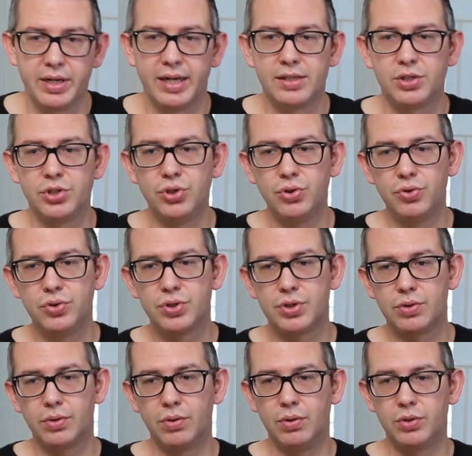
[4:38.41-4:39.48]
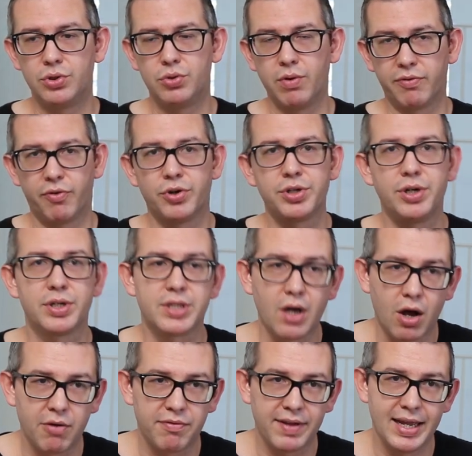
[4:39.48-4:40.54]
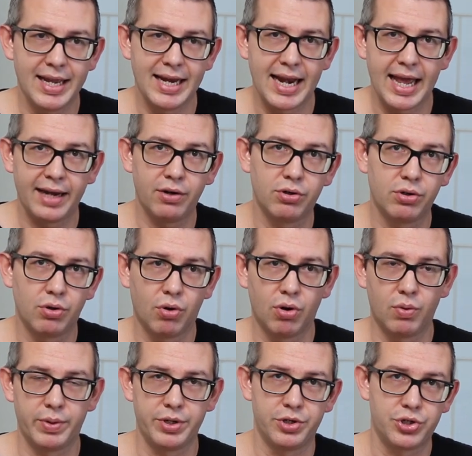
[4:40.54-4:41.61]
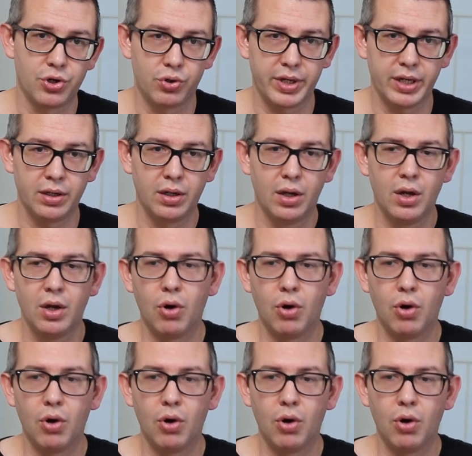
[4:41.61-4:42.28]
it's used to refer to yourself in anger or when you're joking,